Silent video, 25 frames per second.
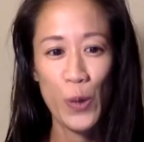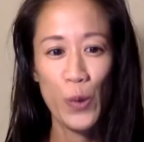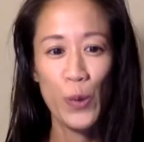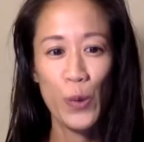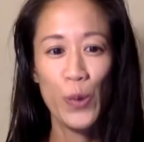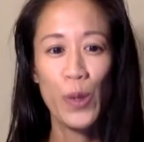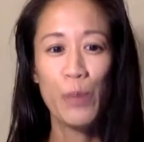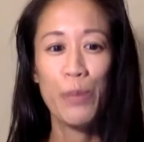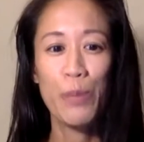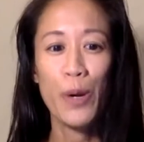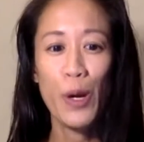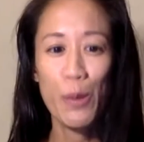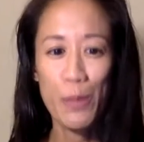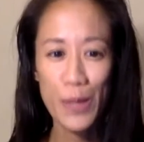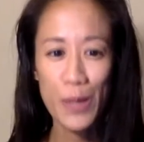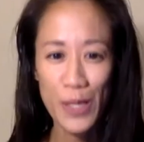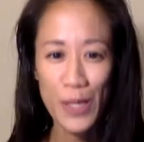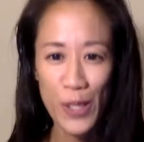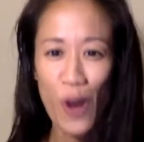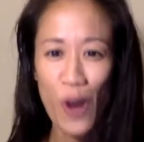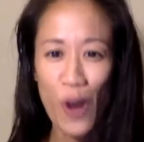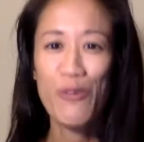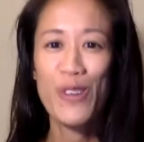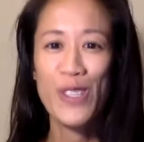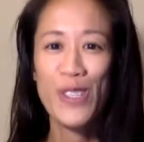the purpose
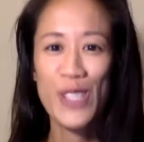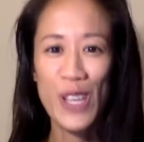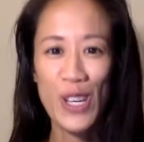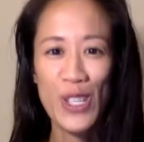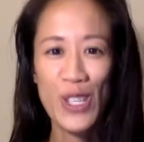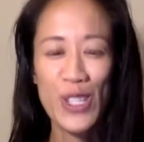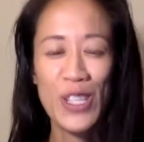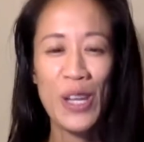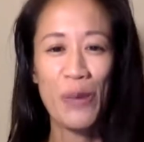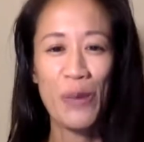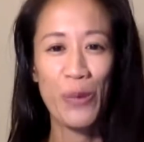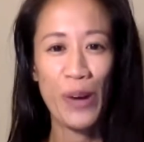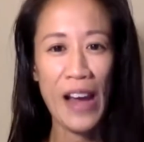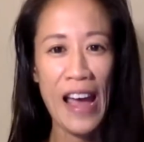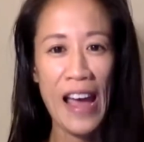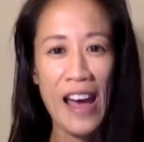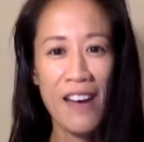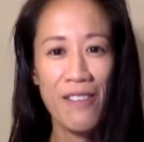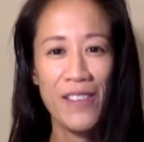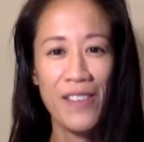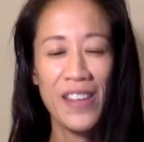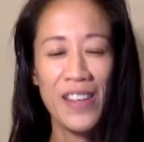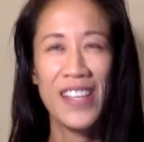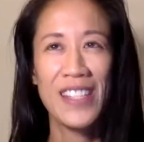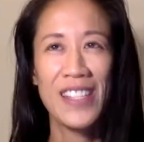conversation that we're
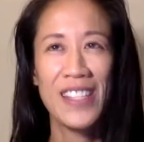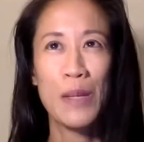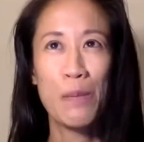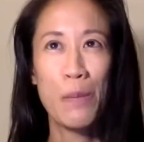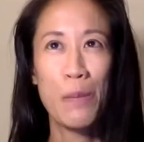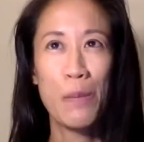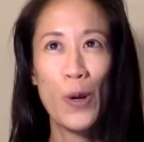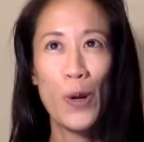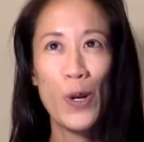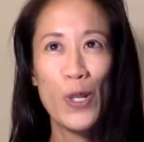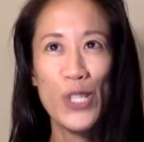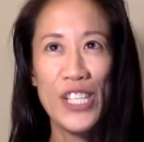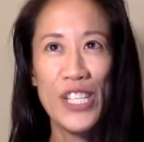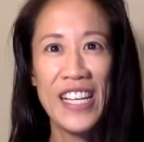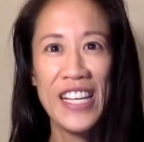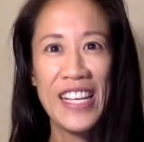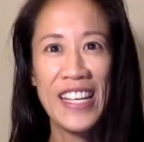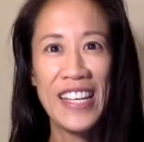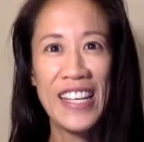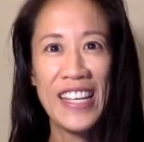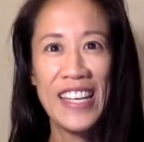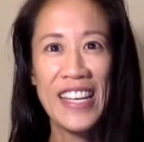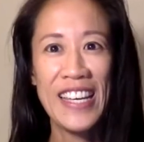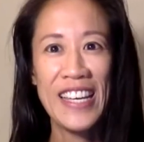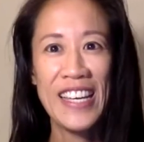having is
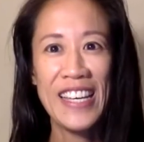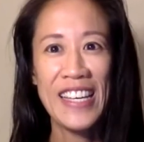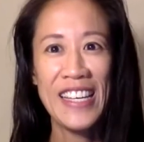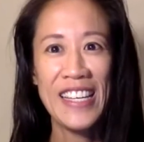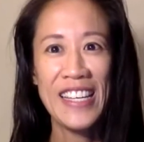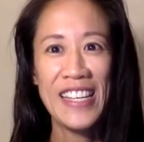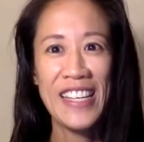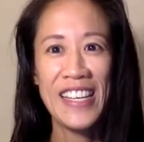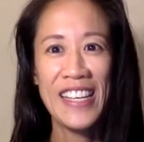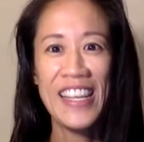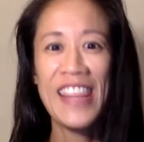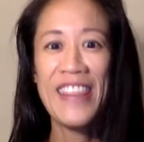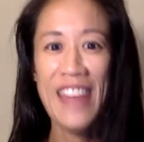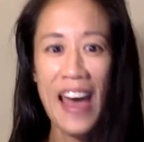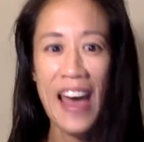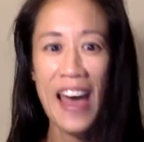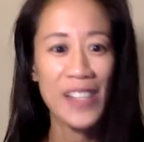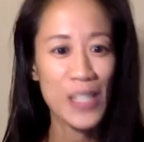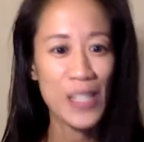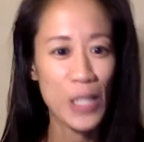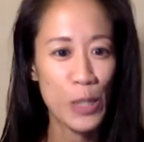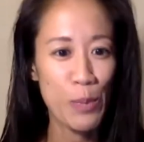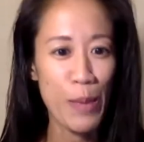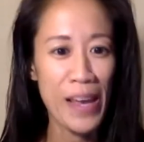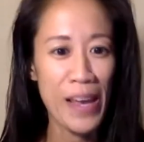emerging in
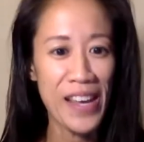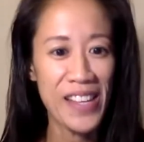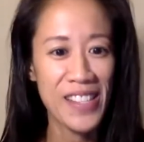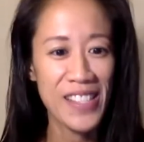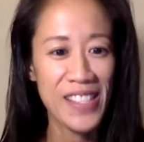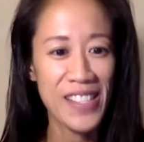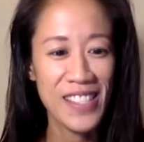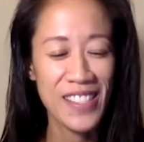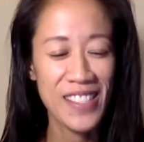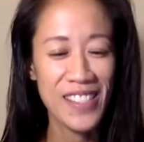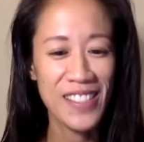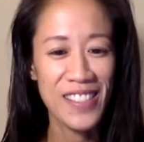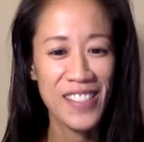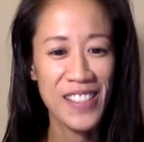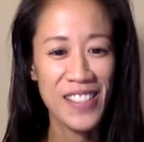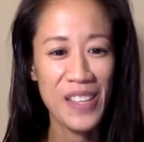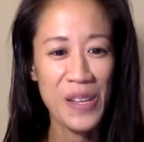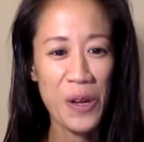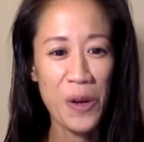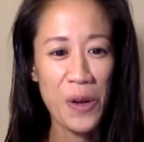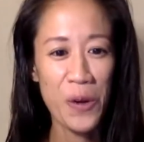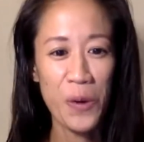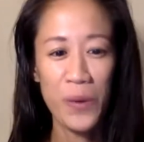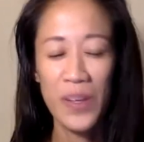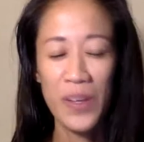that space,
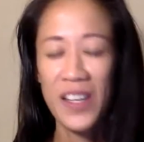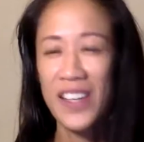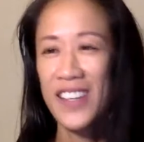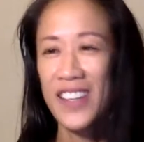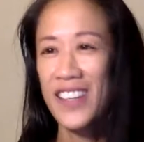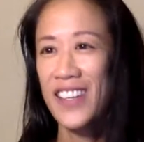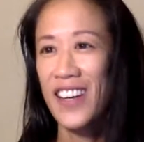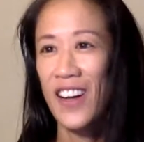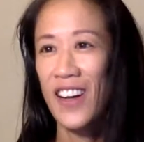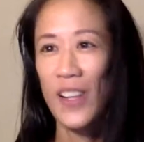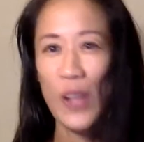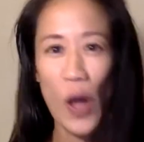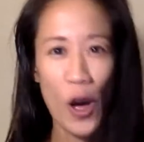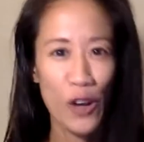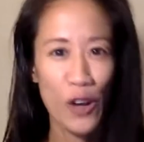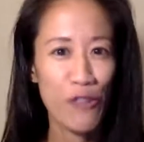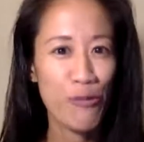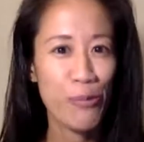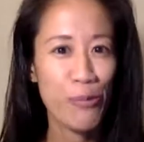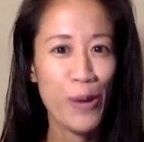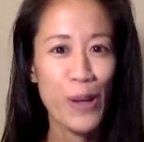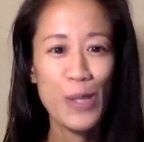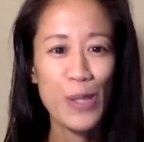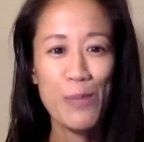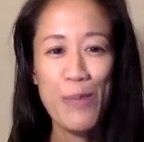a lot
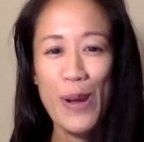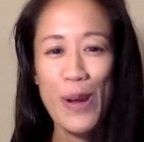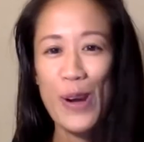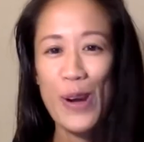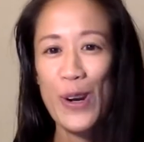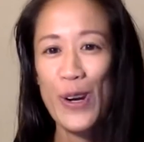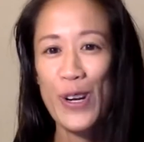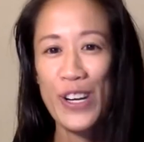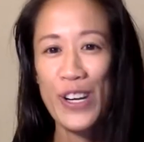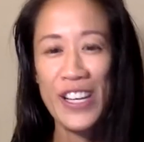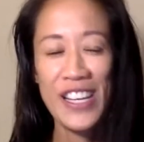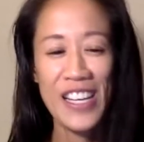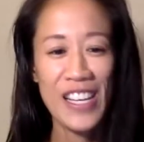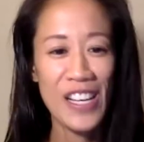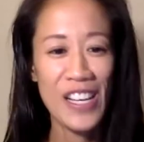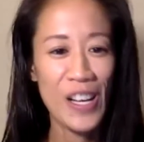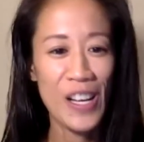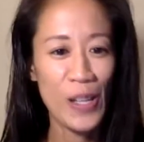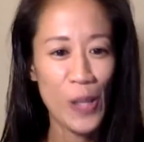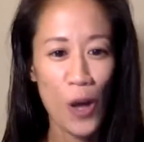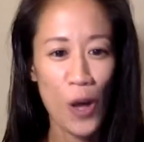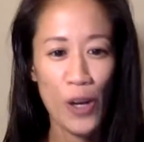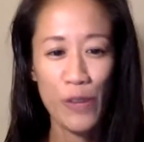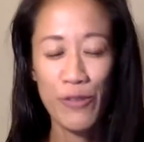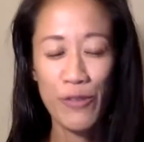of prosperity, a
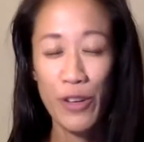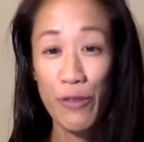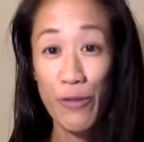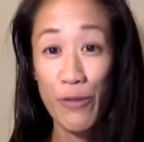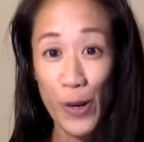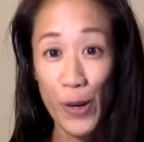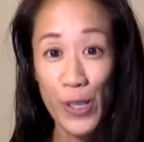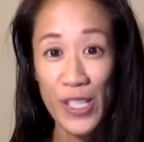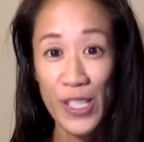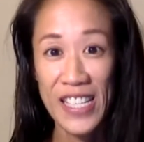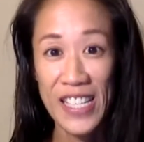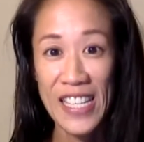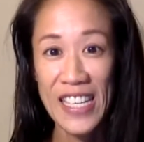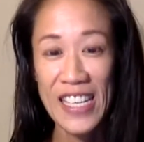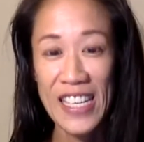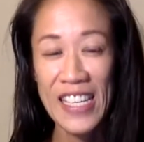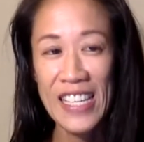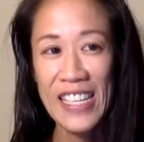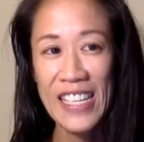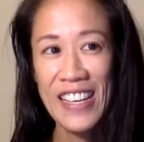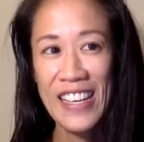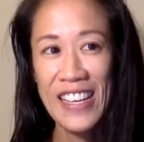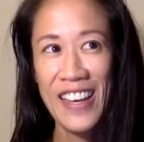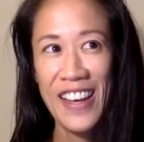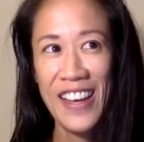lot of
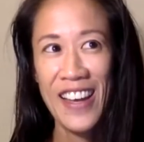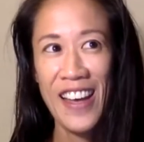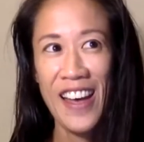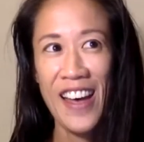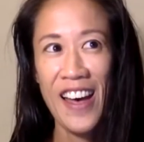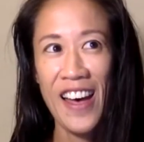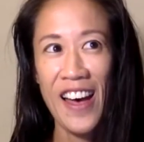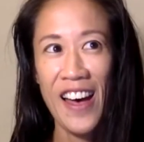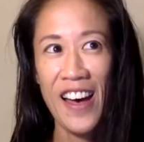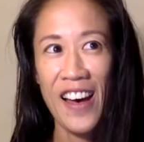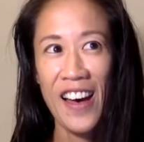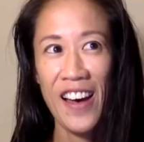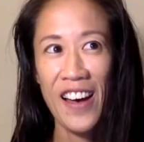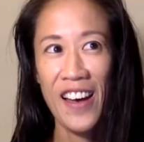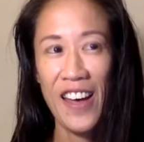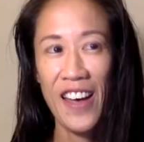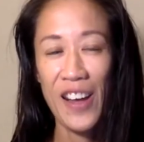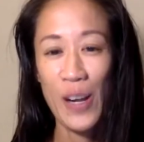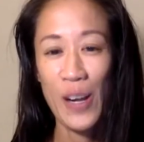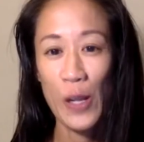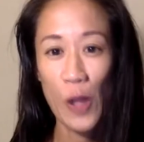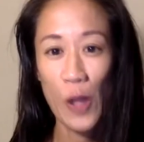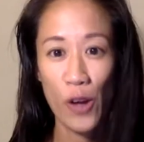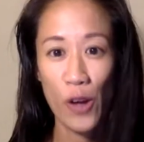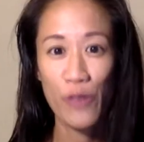adversity,
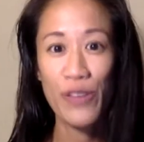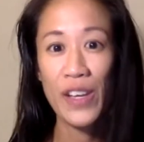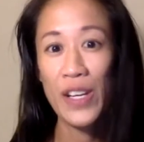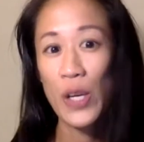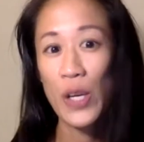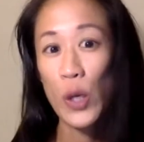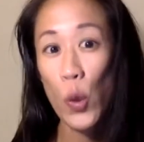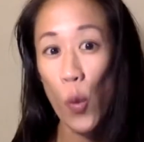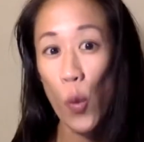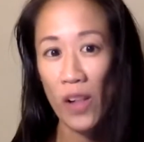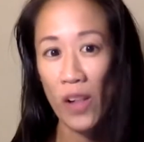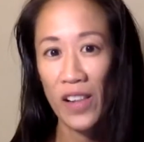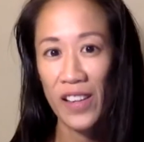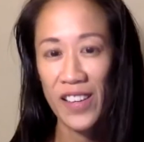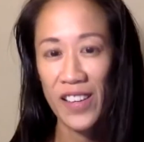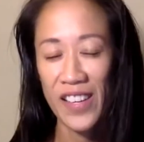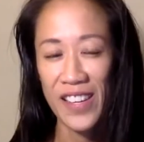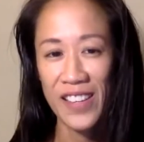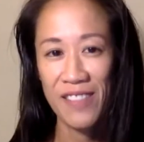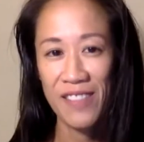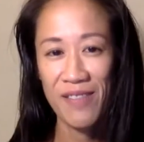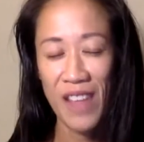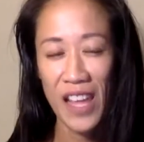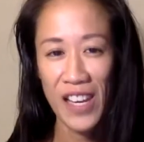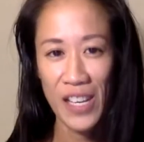and a lot of
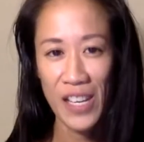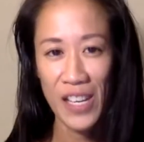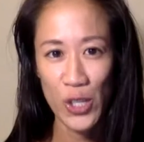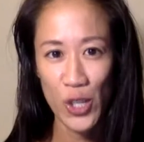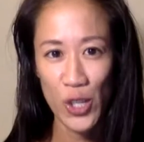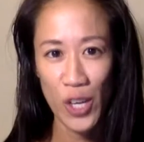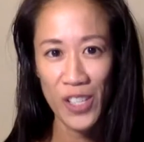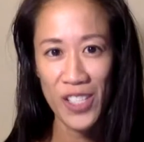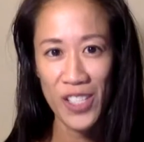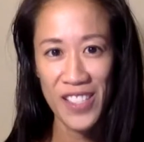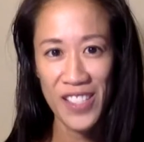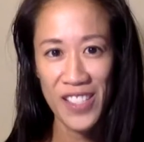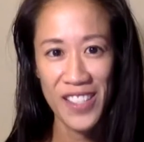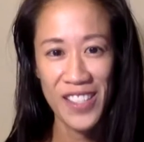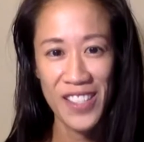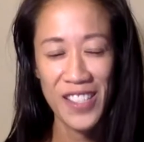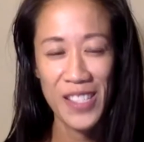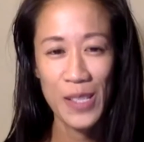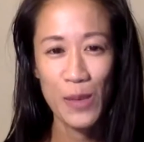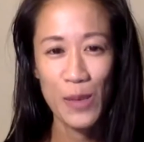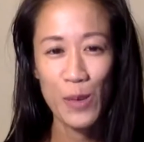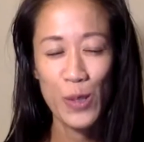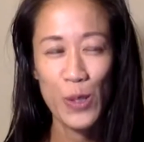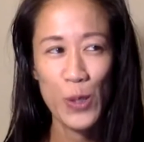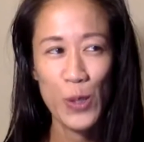inequality and
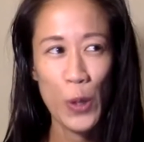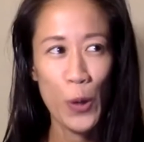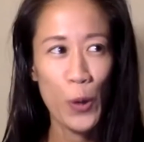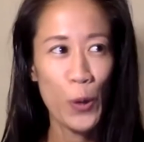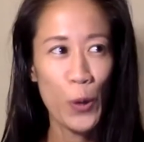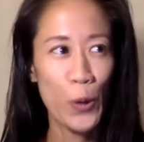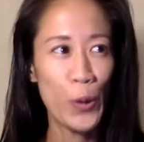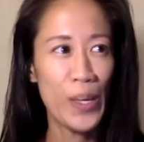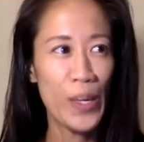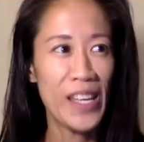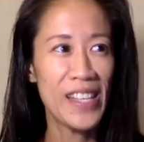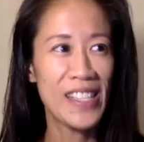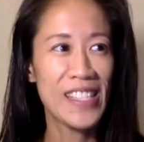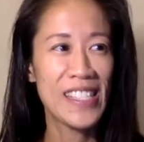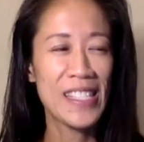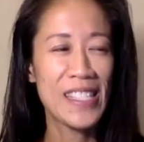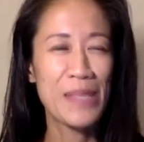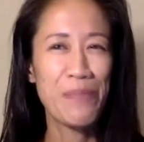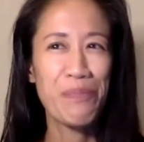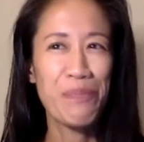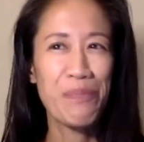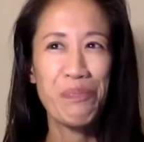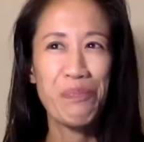injustice. So it's